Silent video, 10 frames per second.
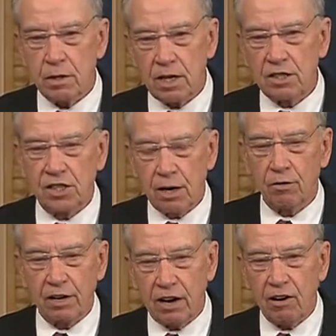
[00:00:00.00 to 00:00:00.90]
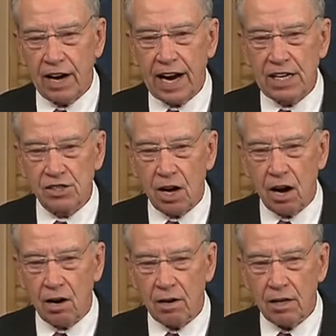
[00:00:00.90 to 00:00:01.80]
that Secretary
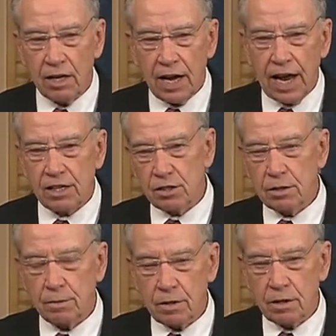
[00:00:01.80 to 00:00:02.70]
Azar has